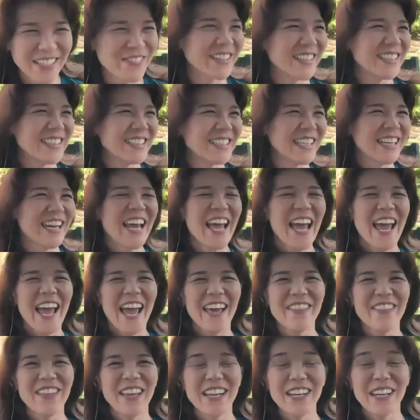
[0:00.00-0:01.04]
air conditioning.
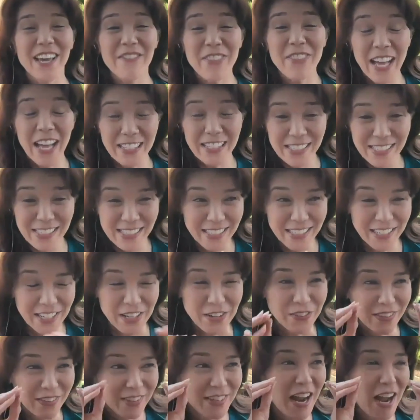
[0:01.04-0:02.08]
And then if that's,
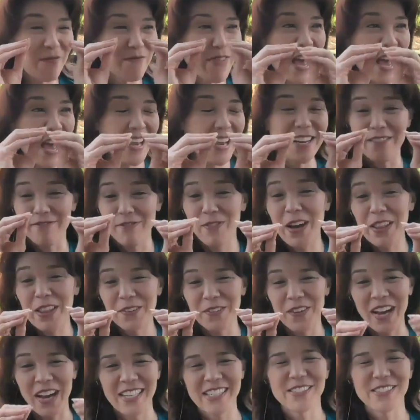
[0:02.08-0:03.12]
not bad enough
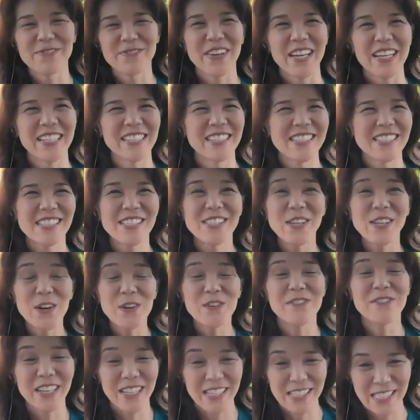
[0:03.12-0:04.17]
weather-wise, but
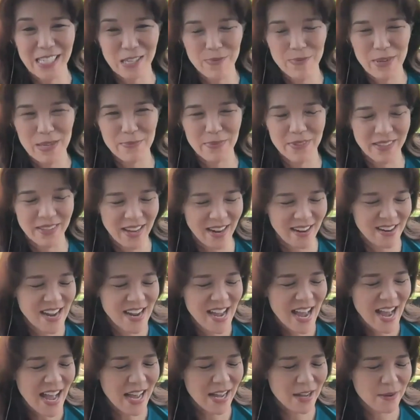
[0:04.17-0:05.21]
so fun to see people there,
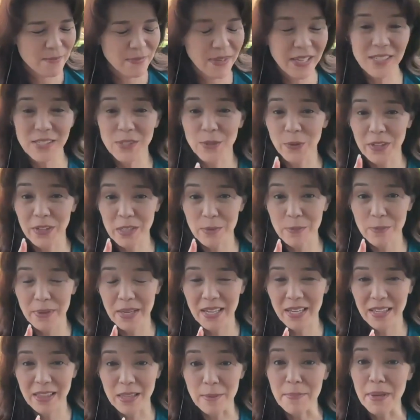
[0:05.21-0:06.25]
is going to
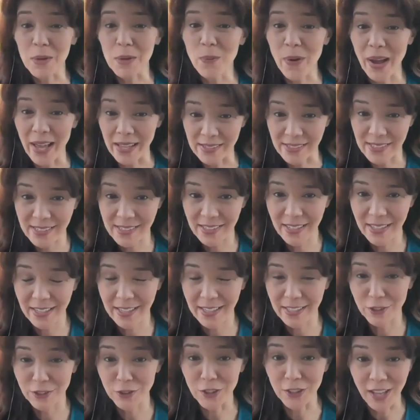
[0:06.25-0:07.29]
be the Midwest
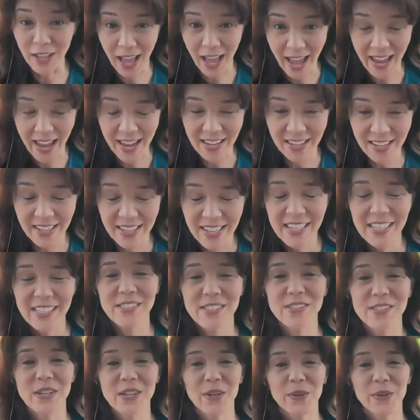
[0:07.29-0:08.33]
in July.
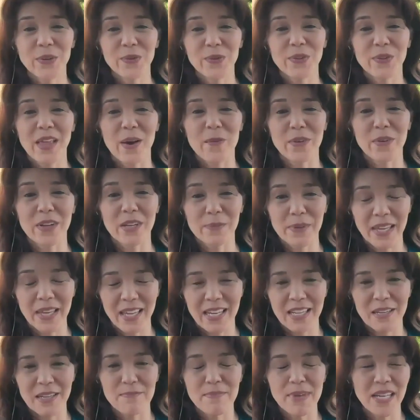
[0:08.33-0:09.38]
So that one will be
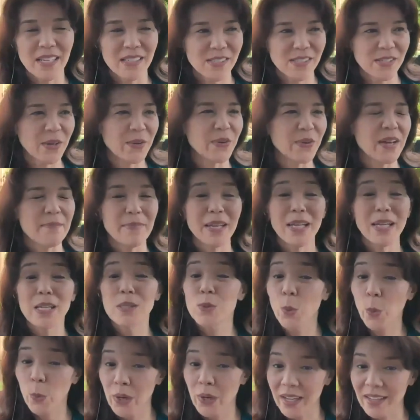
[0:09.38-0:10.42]
hitting Minnesota,
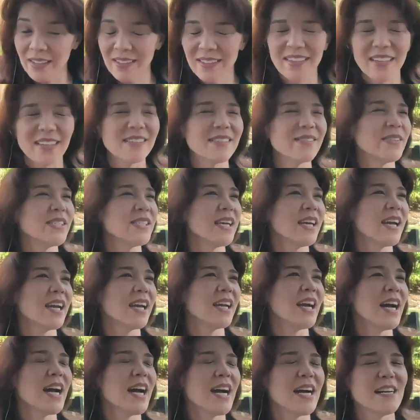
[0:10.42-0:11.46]
as we
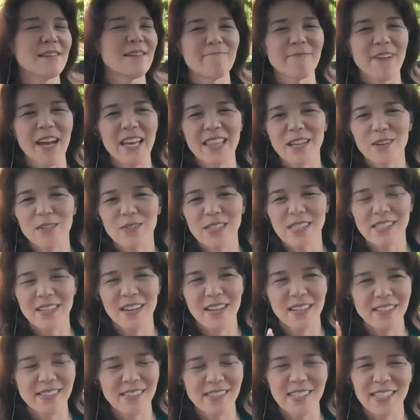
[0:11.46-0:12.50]
say. I think
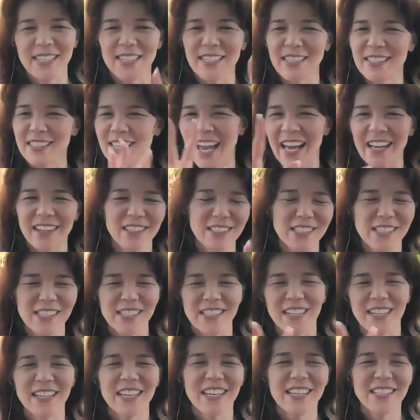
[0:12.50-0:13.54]
Wisconsin, and yeah,
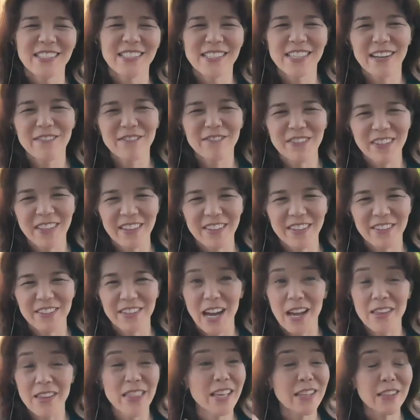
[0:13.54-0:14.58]
just several
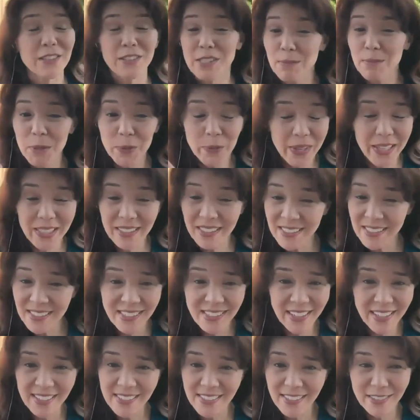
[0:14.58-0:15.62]
other. I think there's some New England
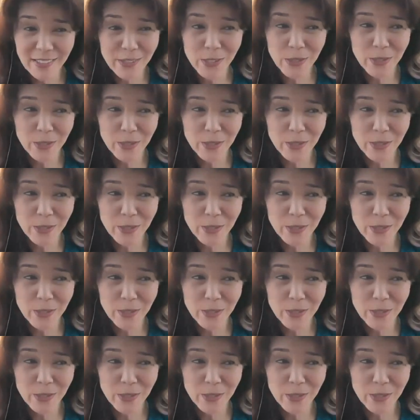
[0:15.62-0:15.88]
states in there